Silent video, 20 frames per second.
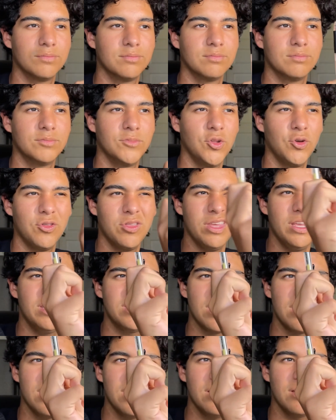northeast,
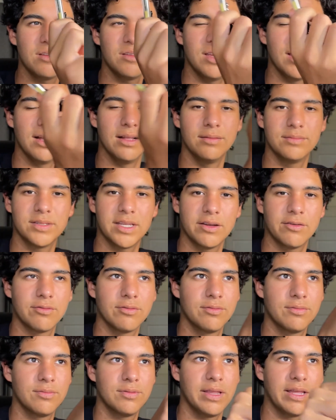I think. Yeah, it's like
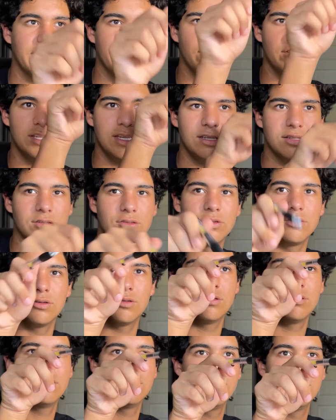if you see
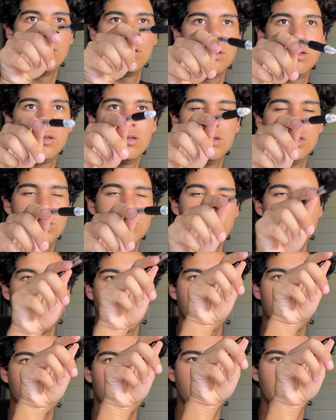Seoul, it should be like
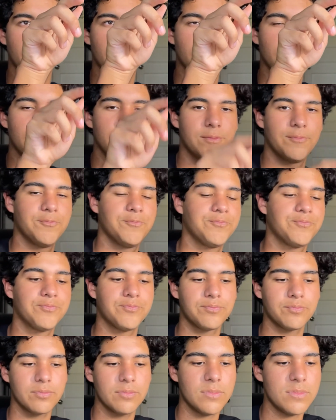right there.
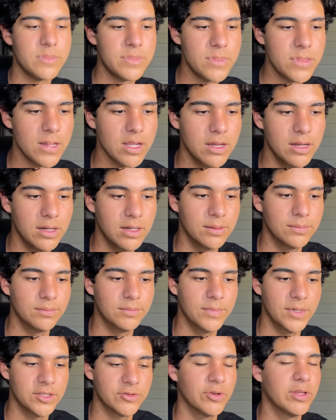
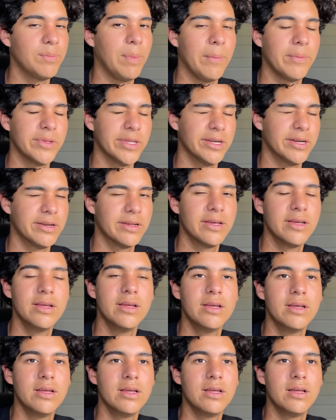But it's really populated.
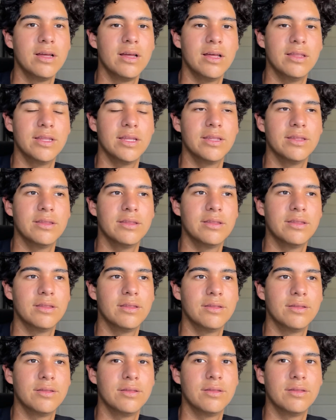And then
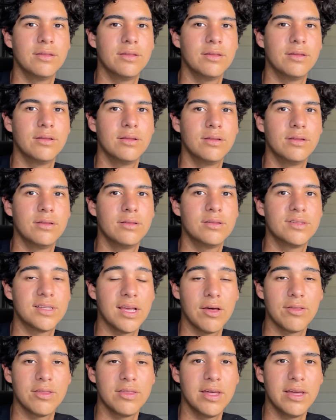
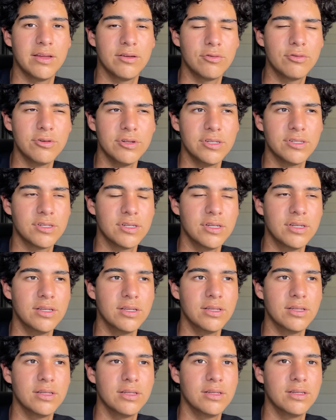south of that in
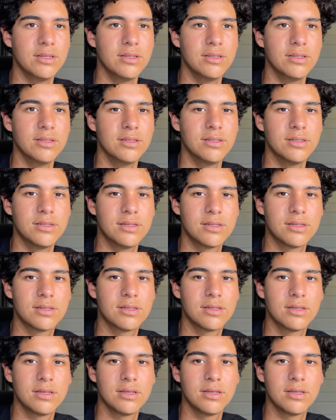Kurishi is